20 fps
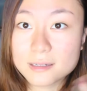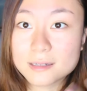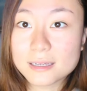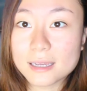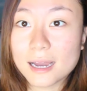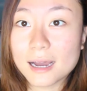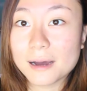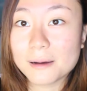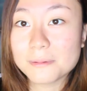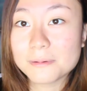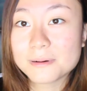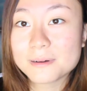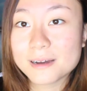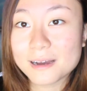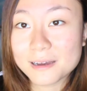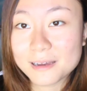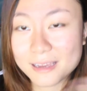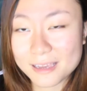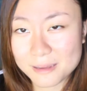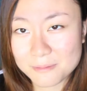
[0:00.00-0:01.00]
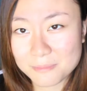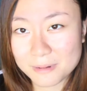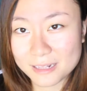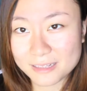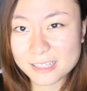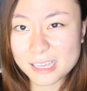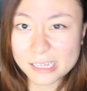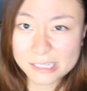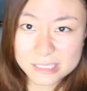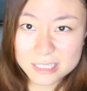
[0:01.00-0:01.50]
Yeah, I hate
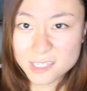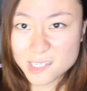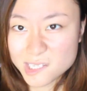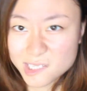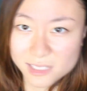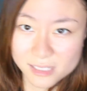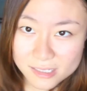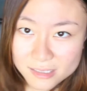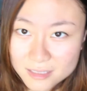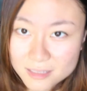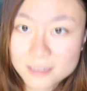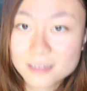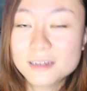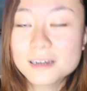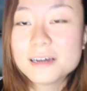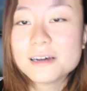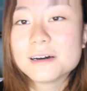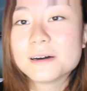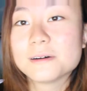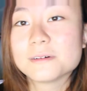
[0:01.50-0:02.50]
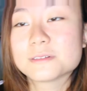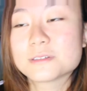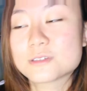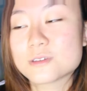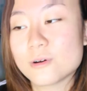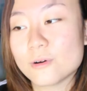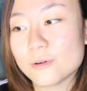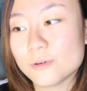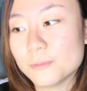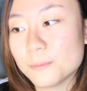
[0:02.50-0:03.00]
blood tests.
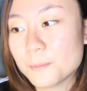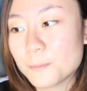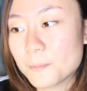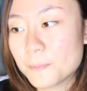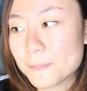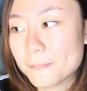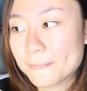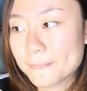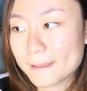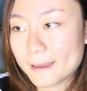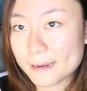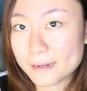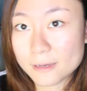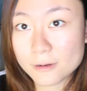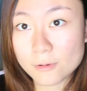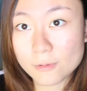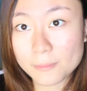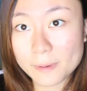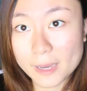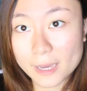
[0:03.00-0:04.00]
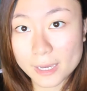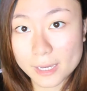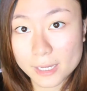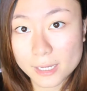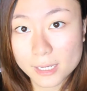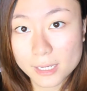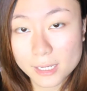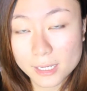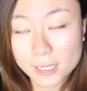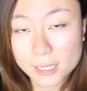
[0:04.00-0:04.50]
So, I didn't go back.
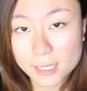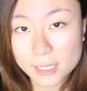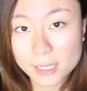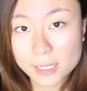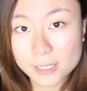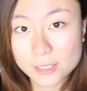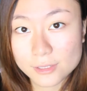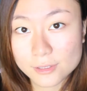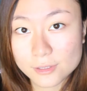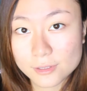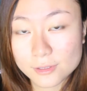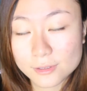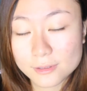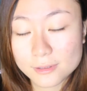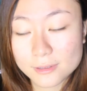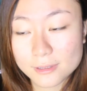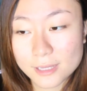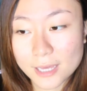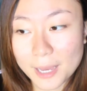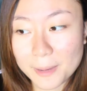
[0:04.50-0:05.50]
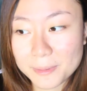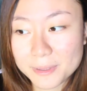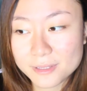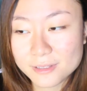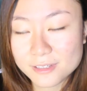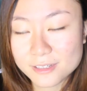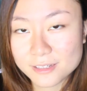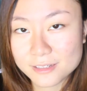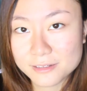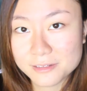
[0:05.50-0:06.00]
I
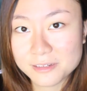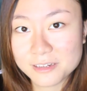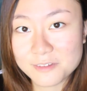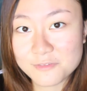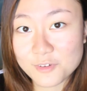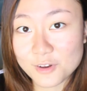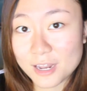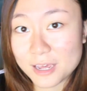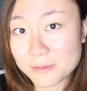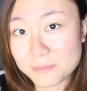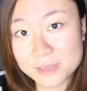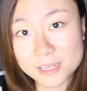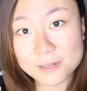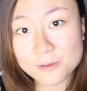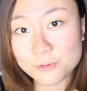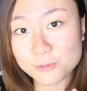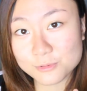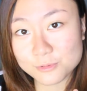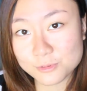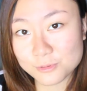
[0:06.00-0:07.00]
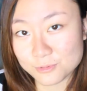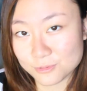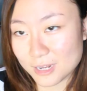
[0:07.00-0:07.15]
mean, if you're like me, don't do